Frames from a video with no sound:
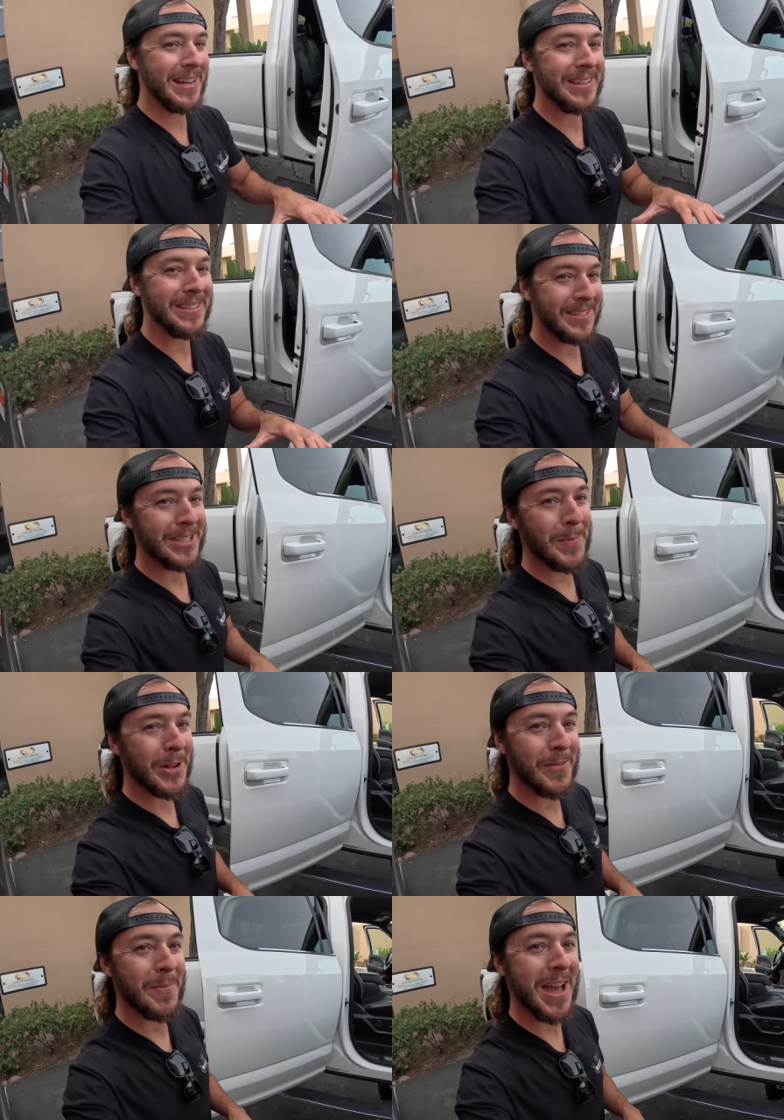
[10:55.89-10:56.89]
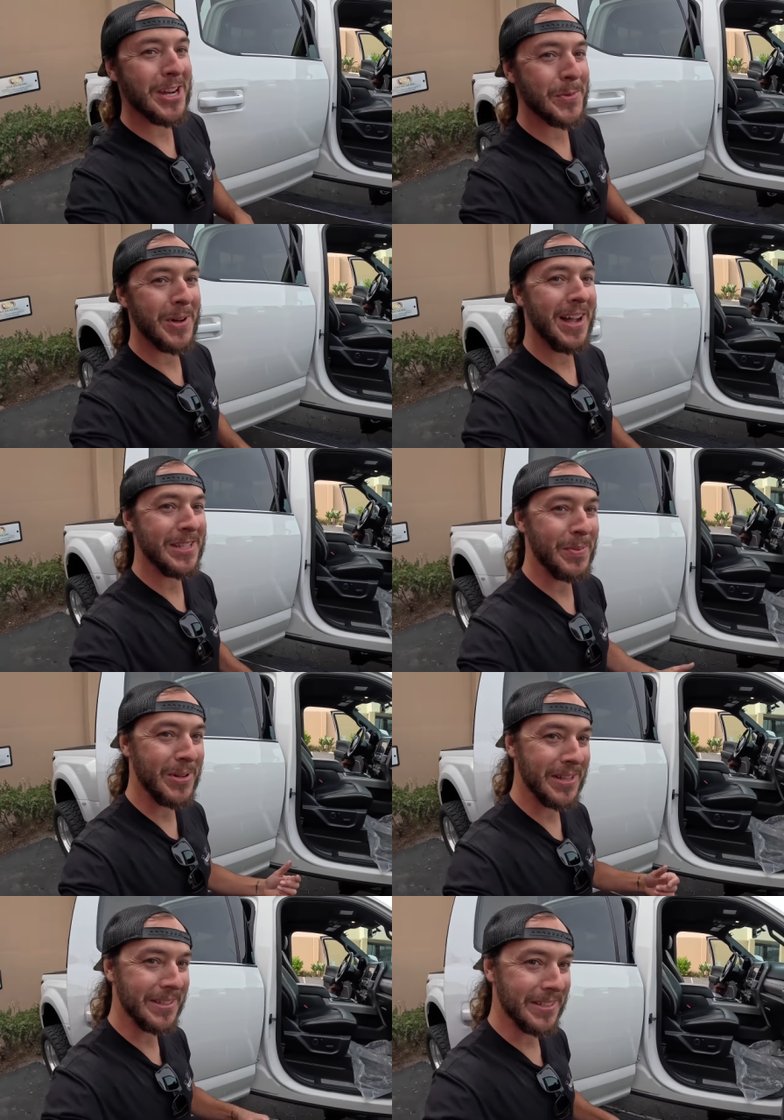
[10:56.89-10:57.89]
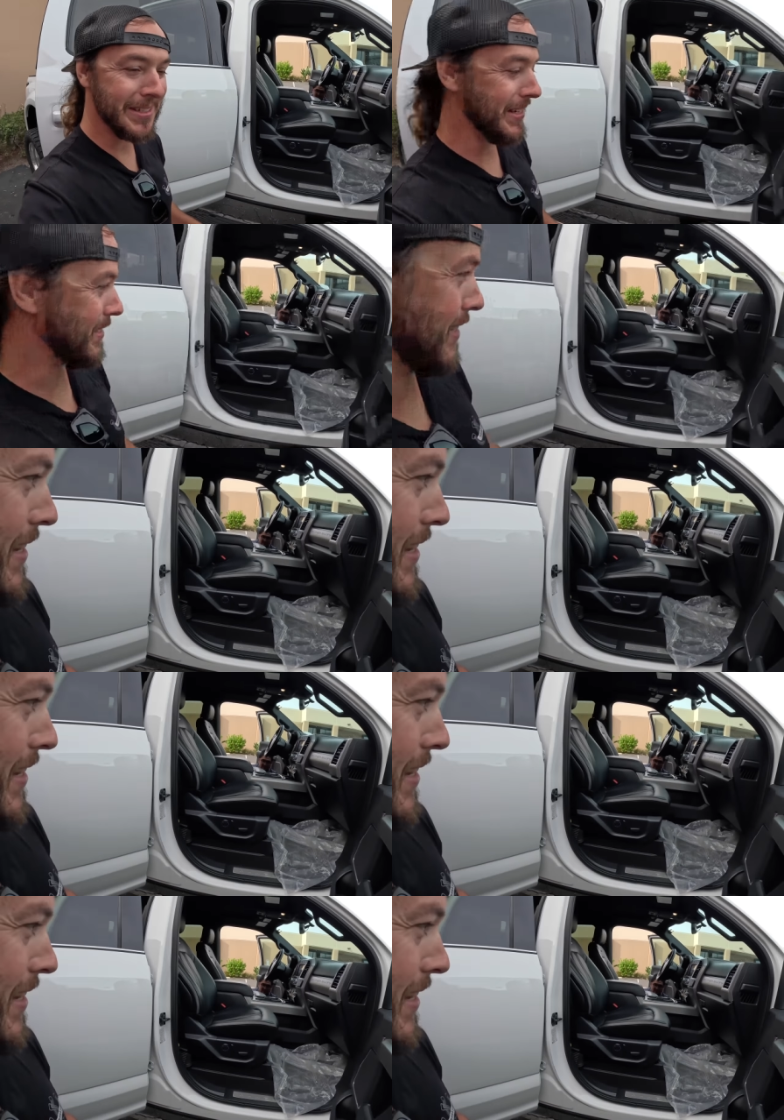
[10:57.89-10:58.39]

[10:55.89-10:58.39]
to get this to somewhat of a manageable height to pull out these seats.